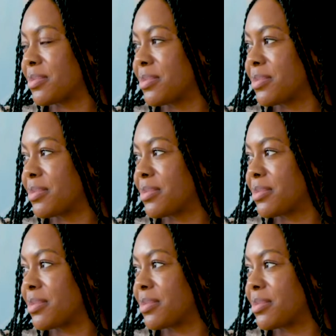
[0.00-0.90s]

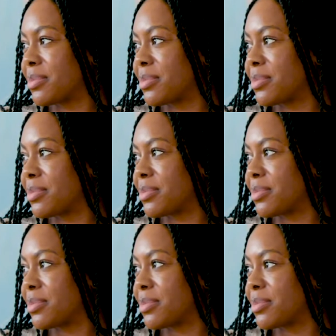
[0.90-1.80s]

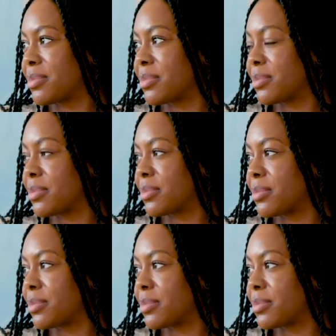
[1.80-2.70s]

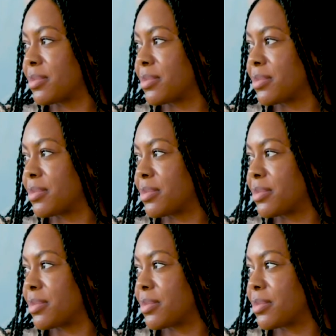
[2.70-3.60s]

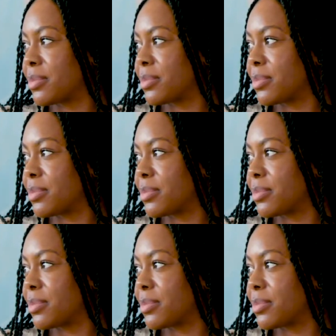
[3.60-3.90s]
(silent)